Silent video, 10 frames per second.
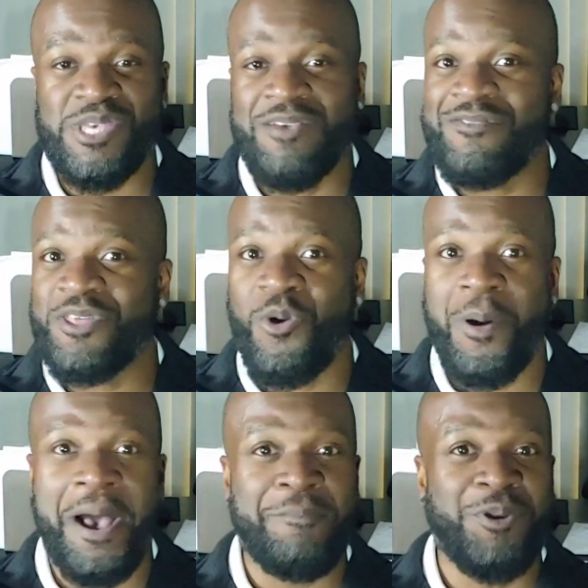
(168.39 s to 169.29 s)
even
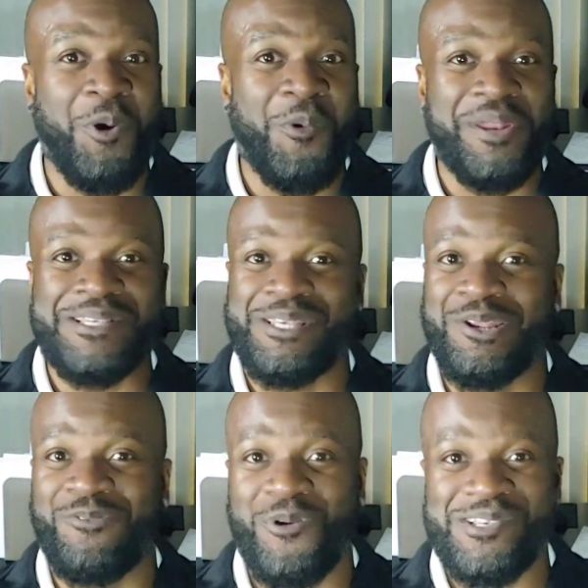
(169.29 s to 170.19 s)
though I'm known as the
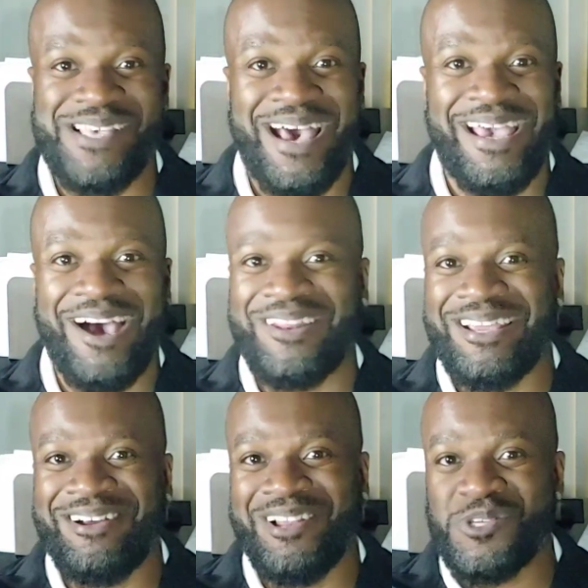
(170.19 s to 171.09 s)
divorce guy out
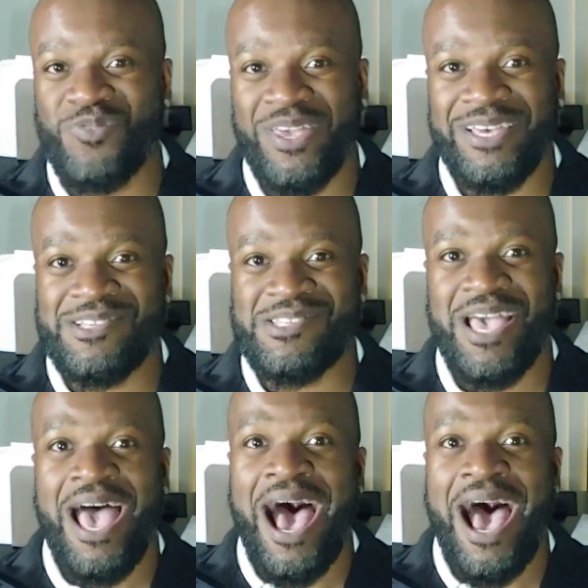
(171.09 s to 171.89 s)
here in Las Vegas,